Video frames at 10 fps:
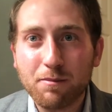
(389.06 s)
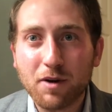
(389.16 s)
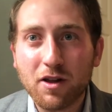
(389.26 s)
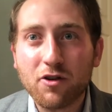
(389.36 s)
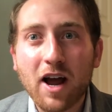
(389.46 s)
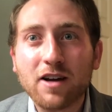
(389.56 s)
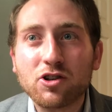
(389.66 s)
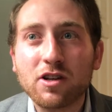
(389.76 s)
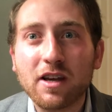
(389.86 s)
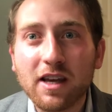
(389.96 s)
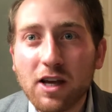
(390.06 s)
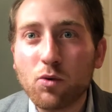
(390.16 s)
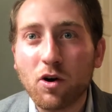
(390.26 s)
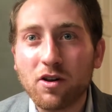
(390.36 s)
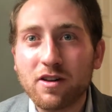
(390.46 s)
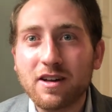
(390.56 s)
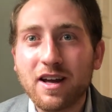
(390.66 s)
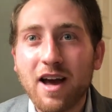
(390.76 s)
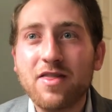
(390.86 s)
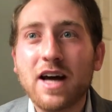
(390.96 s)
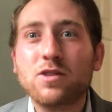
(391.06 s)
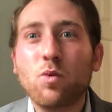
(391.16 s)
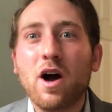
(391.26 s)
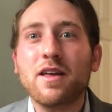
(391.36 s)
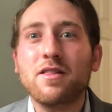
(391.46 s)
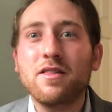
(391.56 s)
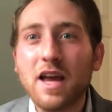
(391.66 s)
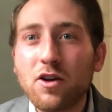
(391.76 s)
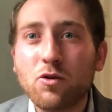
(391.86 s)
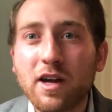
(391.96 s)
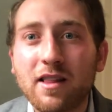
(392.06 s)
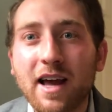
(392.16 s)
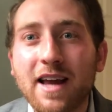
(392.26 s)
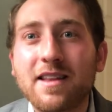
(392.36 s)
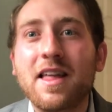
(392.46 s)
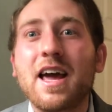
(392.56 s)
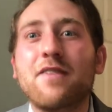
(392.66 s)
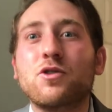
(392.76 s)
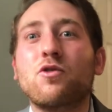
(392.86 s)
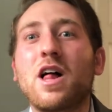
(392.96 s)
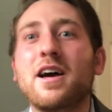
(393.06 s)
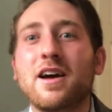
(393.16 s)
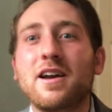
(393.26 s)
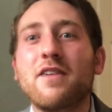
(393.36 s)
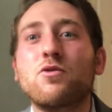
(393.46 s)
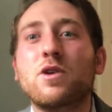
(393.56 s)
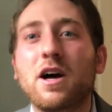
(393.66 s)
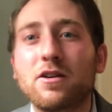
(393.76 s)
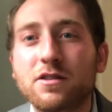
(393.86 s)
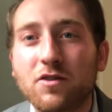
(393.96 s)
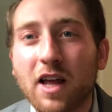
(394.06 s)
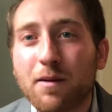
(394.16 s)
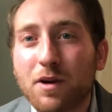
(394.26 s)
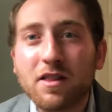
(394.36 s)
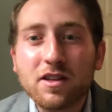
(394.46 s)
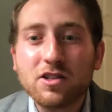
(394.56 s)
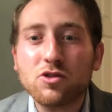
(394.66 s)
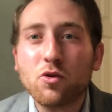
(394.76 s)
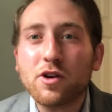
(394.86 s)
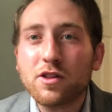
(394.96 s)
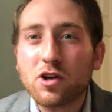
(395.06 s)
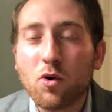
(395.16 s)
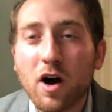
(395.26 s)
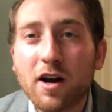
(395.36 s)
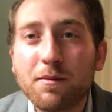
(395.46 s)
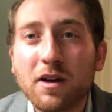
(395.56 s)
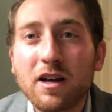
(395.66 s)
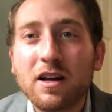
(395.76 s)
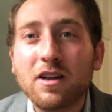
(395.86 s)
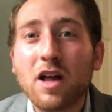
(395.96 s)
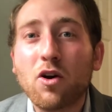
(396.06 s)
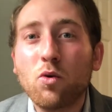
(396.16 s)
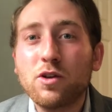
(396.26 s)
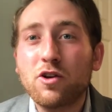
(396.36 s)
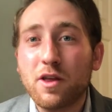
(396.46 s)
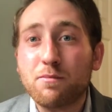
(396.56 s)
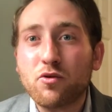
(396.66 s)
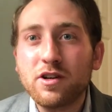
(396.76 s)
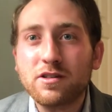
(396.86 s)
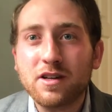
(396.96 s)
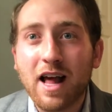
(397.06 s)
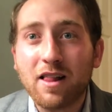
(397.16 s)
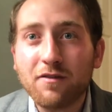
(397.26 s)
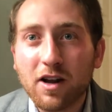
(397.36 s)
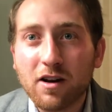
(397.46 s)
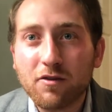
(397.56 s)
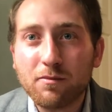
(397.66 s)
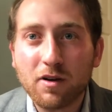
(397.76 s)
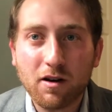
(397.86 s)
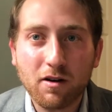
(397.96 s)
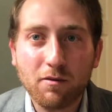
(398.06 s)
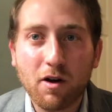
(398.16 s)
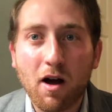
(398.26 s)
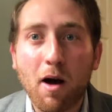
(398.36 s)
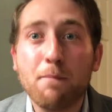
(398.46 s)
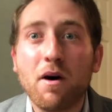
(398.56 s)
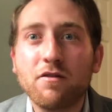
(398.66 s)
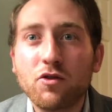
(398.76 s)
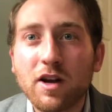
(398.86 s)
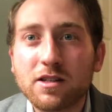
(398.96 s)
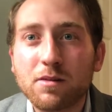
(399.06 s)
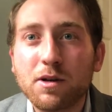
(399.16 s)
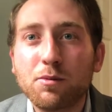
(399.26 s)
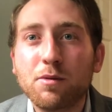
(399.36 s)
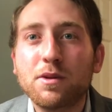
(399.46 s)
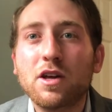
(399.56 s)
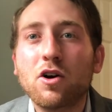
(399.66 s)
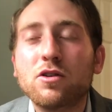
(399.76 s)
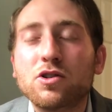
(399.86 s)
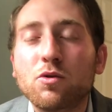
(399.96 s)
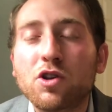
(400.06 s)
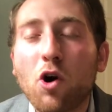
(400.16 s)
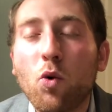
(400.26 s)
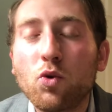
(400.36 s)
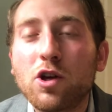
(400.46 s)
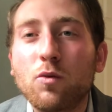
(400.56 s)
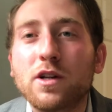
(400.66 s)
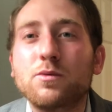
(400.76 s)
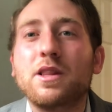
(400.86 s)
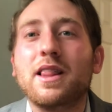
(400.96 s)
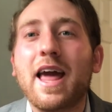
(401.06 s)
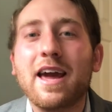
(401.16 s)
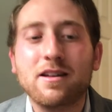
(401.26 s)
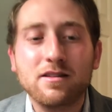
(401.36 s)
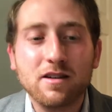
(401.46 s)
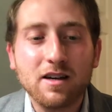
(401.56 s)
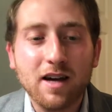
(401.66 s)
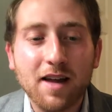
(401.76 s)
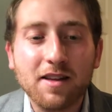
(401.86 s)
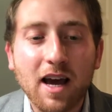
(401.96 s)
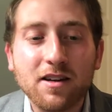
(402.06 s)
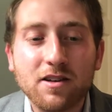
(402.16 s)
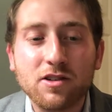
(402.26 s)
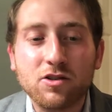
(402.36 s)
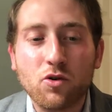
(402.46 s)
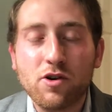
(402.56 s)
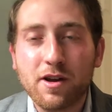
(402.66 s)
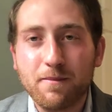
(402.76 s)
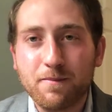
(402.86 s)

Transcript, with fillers: but they're actually equal. And that's why they don't get land and they have to rely on everyone else for land. But in this story, the Kohanim, not only are they priests and elevated above the rest of the people, but they also are the only ones with land at the end of the story.